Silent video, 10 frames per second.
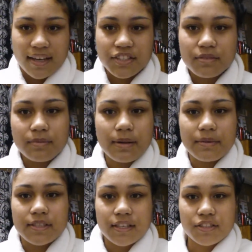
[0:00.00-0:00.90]
Hi sugar
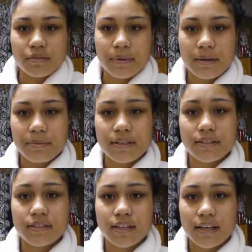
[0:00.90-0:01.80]
mummies, hi sugar
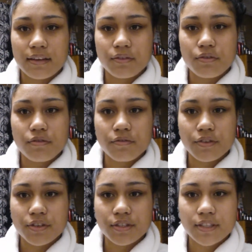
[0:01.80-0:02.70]
puppies. I have a haul
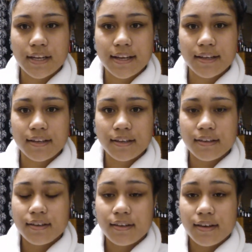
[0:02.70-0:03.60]
for you today.
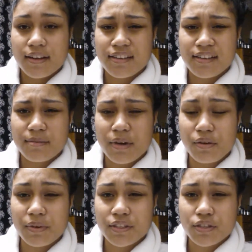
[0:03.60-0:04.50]
Um,
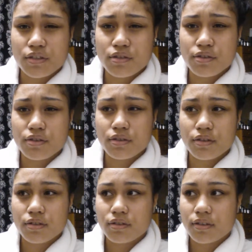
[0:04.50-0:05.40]
I went to
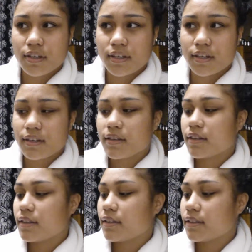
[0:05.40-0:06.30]

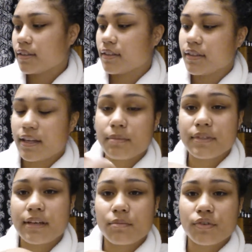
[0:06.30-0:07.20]
uh,
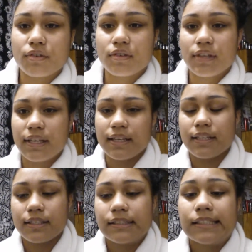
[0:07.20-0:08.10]
Mall
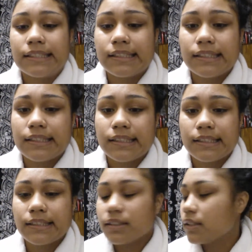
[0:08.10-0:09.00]
in,
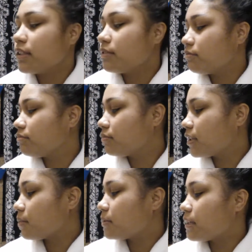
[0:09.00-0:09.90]
yeah,
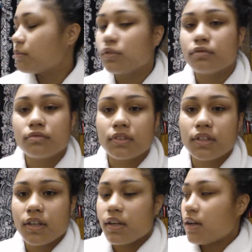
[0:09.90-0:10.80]
Campbelltown Mall.
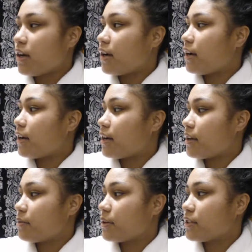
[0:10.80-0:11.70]

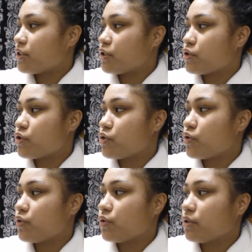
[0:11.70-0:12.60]
I went
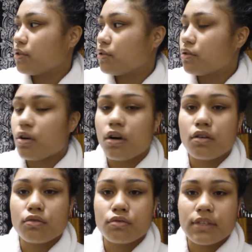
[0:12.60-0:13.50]
to
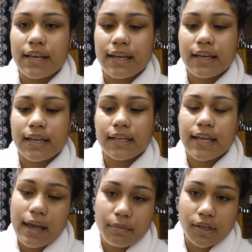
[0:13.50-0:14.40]
Coles and
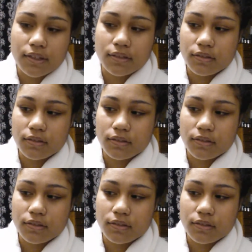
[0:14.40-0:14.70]
Kmart.